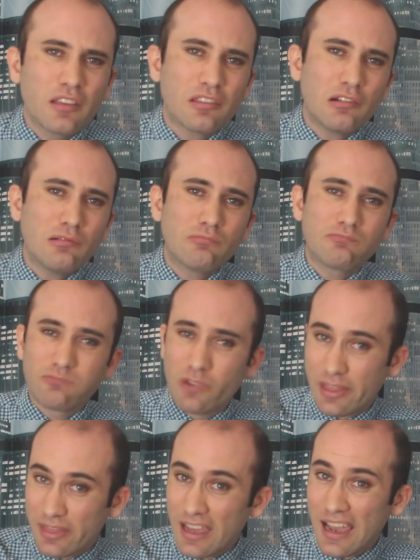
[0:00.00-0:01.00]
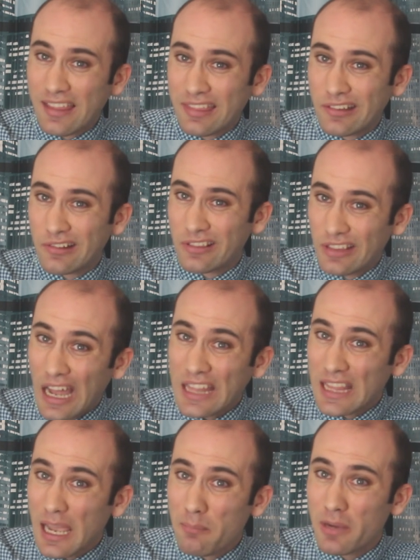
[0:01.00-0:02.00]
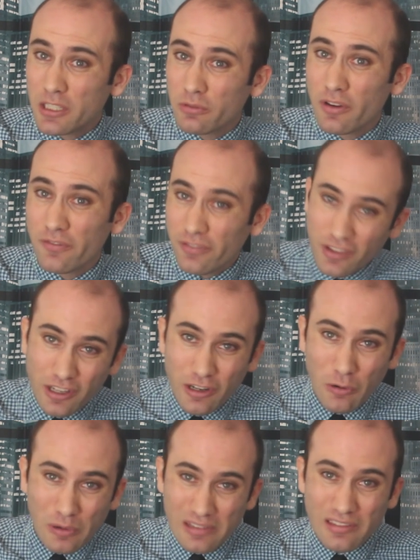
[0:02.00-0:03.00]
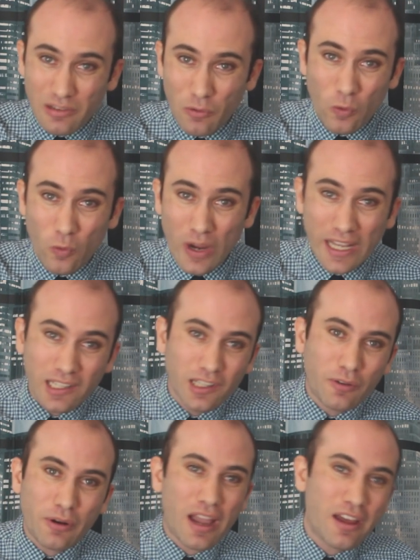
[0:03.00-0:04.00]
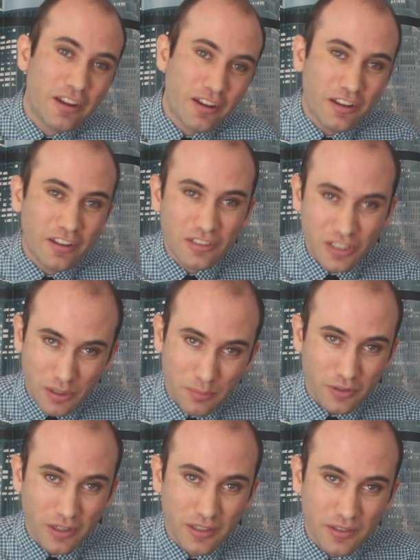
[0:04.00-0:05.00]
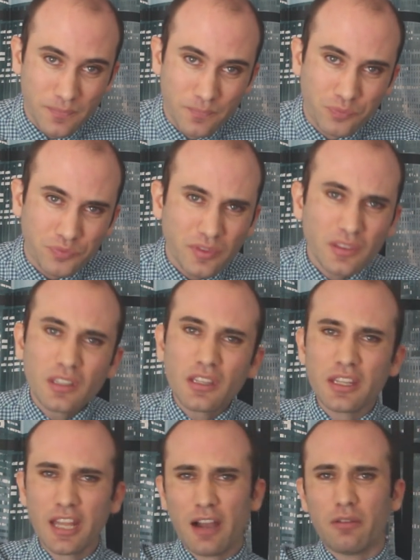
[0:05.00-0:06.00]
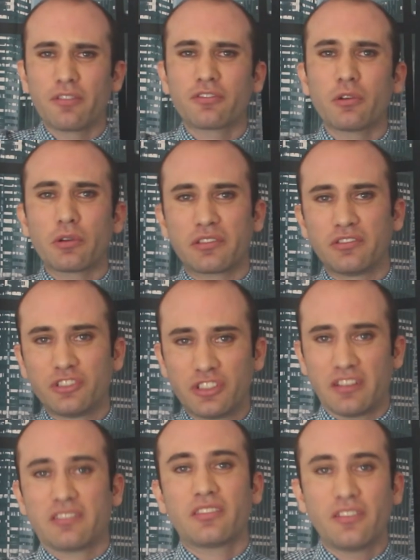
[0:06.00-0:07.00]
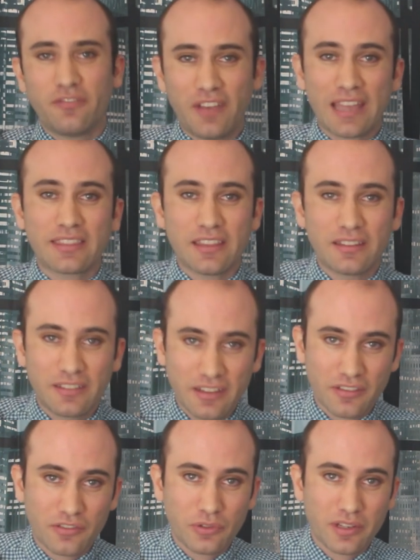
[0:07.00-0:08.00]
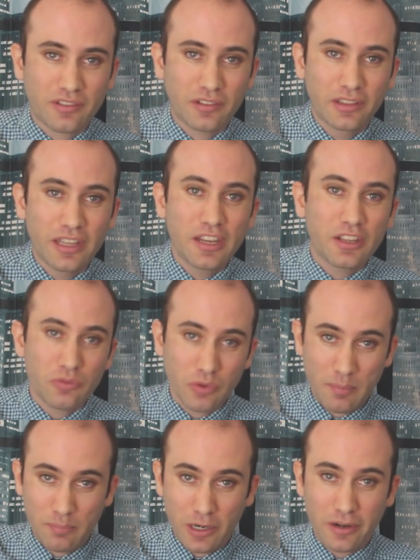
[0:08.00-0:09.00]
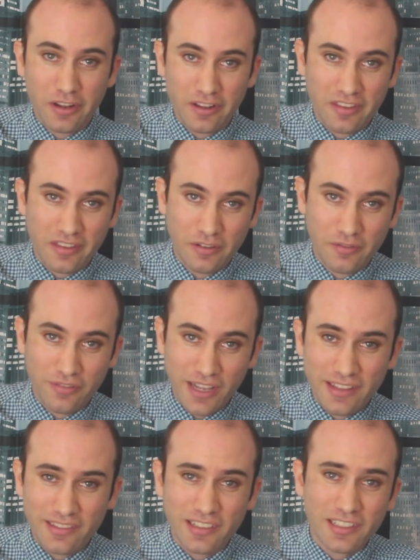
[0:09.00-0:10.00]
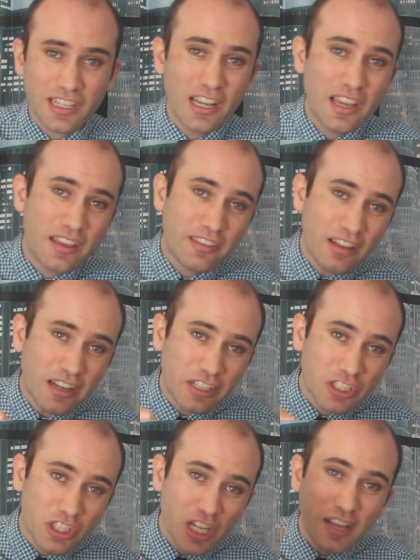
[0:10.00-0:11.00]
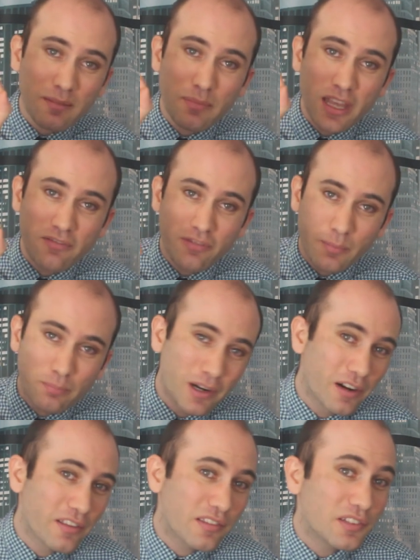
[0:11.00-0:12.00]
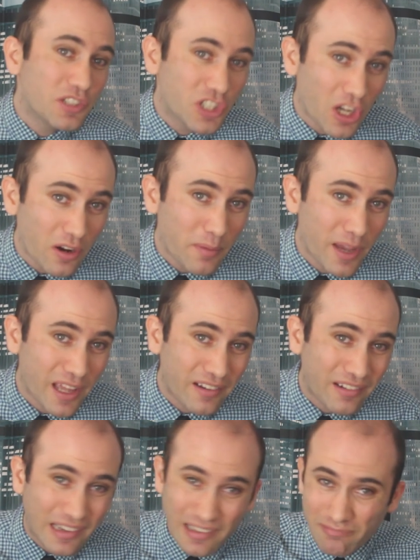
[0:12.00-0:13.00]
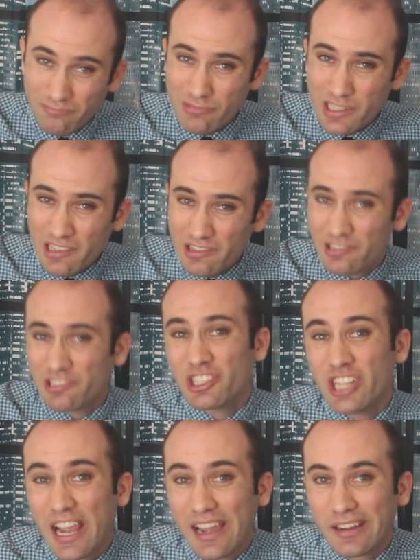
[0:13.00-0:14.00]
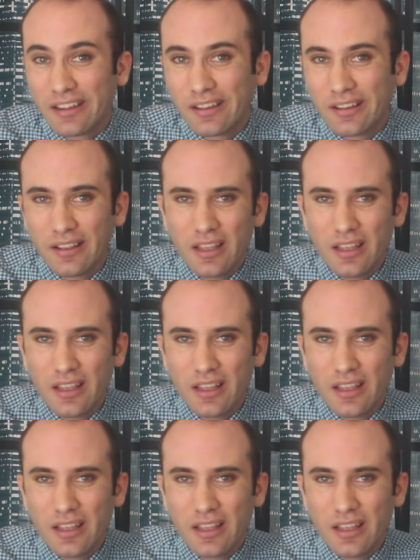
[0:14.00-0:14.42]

So with that, there's not that much room for the courts to wiggle around and interpret. Now, of course, just the fact that districts are leading to a partisan advantage is not checkmate for partisan gerrymandering. Just check.